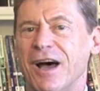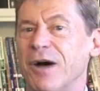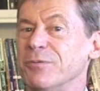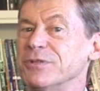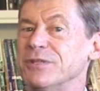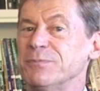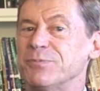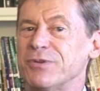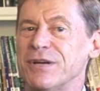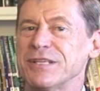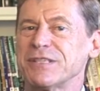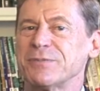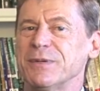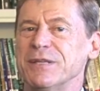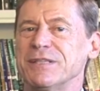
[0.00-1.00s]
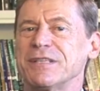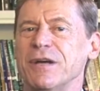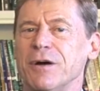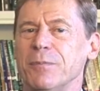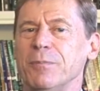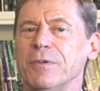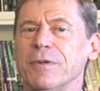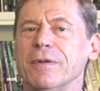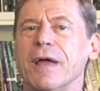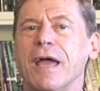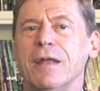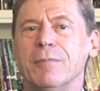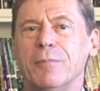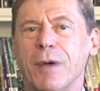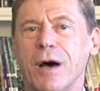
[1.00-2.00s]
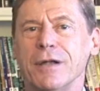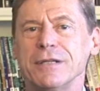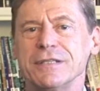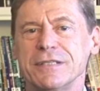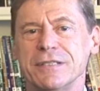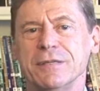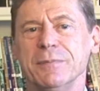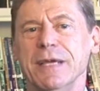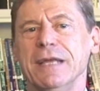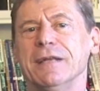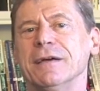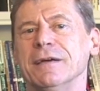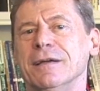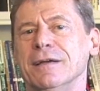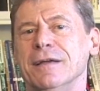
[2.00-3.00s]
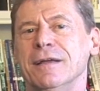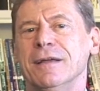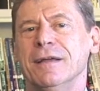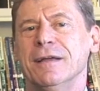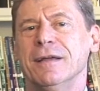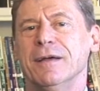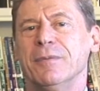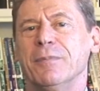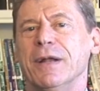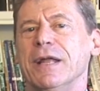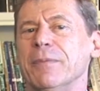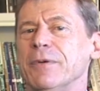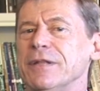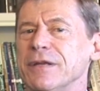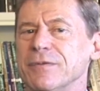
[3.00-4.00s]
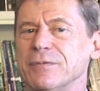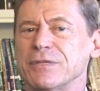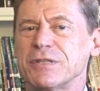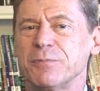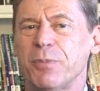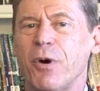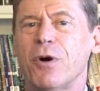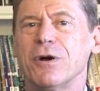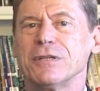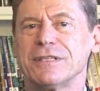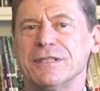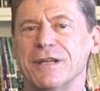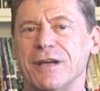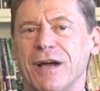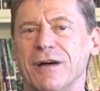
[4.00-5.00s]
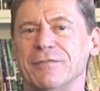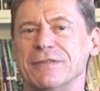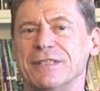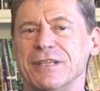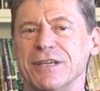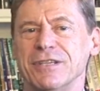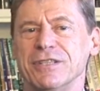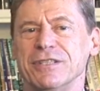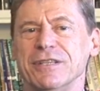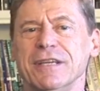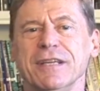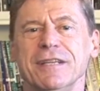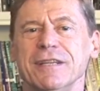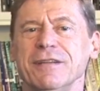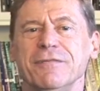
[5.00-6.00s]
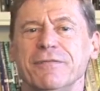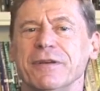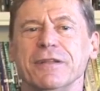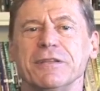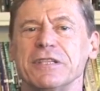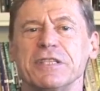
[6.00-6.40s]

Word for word: I was impressed with his humble and modest demeanor. Whenever there was a pause in the conversation, he didn't fill the